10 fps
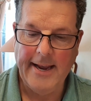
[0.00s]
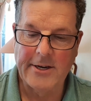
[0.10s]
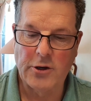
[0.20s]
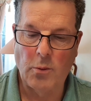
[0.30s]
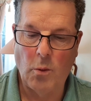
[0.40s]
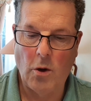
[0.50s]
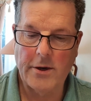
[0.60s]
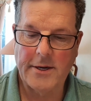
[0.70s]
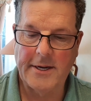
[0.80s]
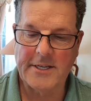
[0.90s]
into
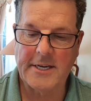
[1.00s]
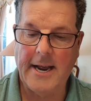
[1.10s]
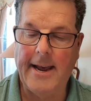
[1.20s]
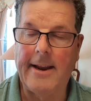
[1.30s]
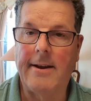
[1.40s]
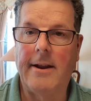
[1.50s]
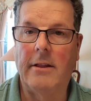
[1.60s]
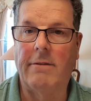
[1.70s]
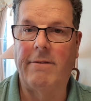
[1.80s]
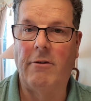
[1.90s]
what estate
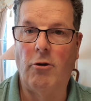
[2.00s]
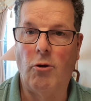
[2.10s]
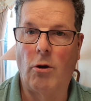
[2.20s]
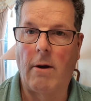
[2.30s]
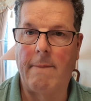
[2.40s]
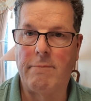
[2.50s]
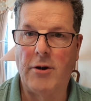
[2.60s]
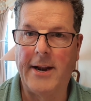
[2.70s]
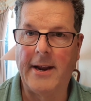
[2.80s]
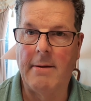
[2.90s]
did the fall
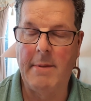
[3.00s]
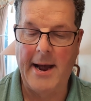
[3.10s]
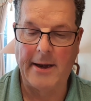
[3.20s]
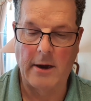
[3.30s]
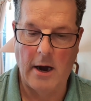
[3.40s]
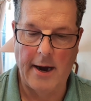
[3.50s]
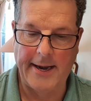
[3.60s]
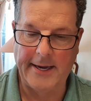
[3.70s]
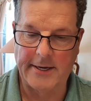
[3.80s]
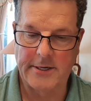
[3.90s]
bring
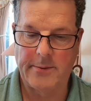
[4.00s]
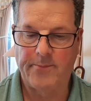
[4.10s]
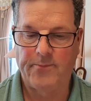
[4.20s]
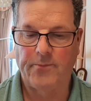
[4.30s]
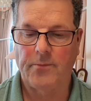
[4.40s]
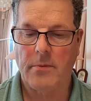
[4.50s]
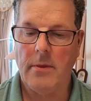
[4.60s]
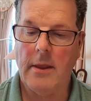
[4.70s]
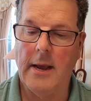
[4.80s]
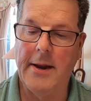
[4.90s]
mankind?
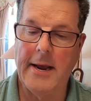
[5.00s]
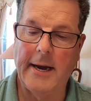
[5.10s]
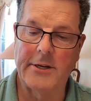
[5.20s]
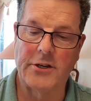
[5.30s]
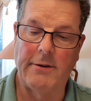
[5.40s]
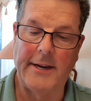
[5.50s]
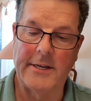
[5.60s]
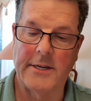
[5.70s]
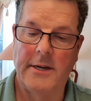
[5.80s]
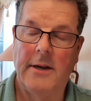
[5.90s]
And the answer
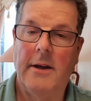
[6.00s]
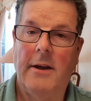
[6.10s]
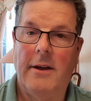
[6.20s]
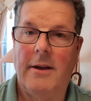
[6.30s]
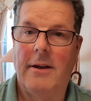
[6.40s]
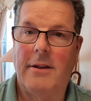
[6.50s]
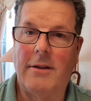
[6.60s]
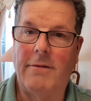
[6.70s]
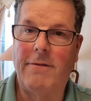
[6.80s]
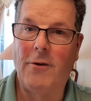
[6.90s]
is,
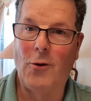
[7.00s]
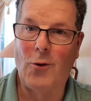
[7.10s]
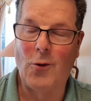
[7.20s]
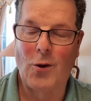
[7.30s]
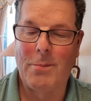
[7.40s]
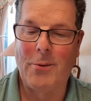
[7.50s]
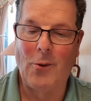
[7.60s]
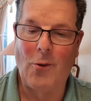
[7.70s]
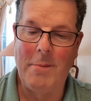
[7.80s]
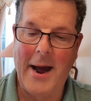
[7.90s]
the fall
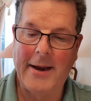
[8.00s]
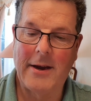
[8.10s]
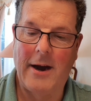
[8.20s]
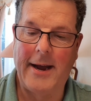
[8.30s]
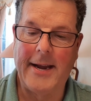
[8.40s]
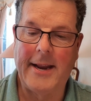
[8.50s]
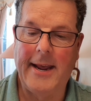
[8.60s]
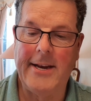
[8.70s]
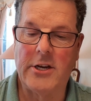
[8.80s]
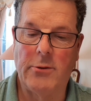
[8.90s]
brought mankind
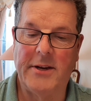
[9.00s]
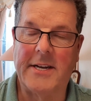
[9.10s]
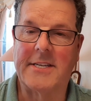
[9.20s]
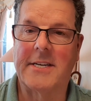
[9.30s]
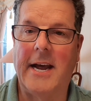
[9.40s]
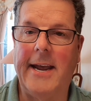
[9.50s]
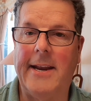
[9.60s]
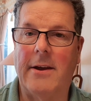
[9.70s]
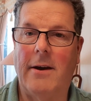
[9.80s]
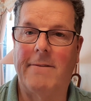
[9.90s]
into an
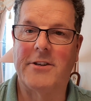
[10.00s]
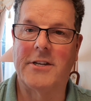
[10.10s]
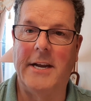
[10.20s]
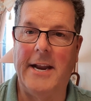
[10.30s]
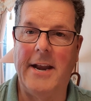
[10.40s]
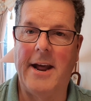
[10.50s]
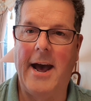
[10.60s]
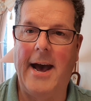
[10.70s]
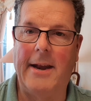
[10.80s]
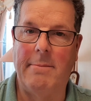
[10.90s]
estate of sin
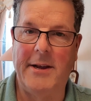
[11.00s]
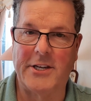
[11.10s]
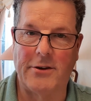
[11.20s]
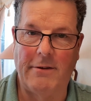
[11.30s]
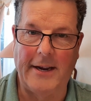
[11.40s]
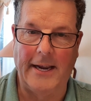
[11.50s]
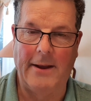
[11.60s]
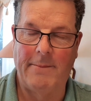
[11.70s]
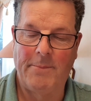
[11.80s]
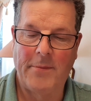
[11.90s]
and misery.